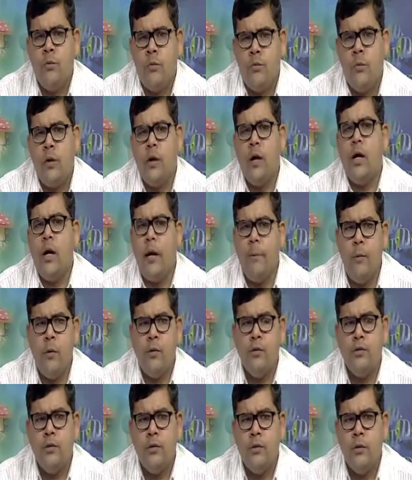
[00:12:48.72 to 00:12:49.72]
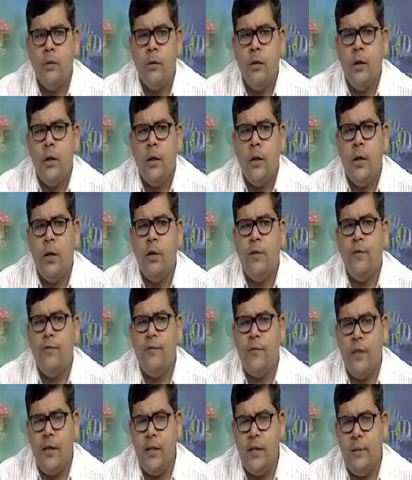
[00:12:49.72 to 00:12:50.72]
for a divorce. Now,
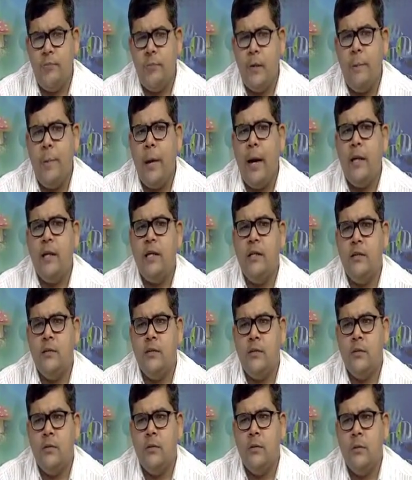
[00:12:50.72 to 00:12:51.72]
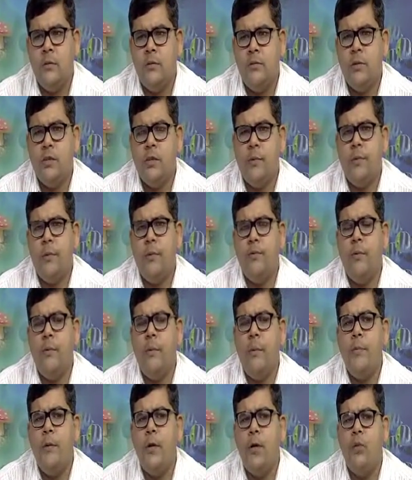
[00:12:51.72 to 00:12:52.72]
if any of the parties which suffer
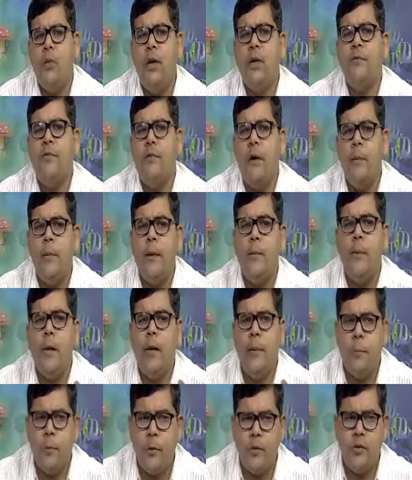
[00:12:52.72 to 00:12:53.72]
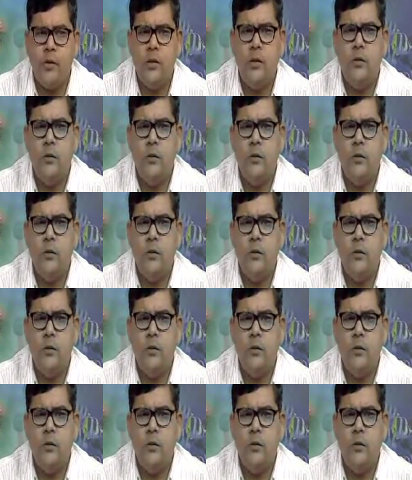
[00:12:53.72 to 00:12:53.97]
from a virulent form of leprosy